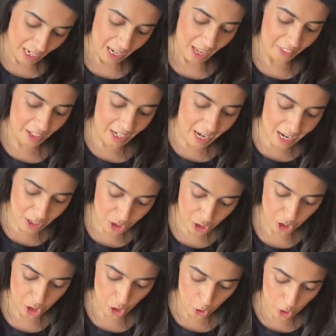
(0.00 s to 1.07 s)
and then as the
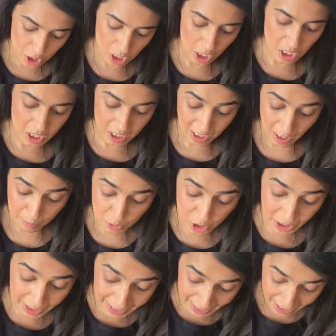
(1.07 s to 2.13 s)
dough starts to come
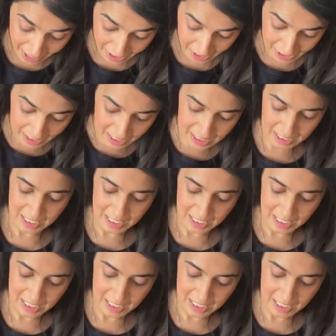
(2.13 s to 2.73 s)
together,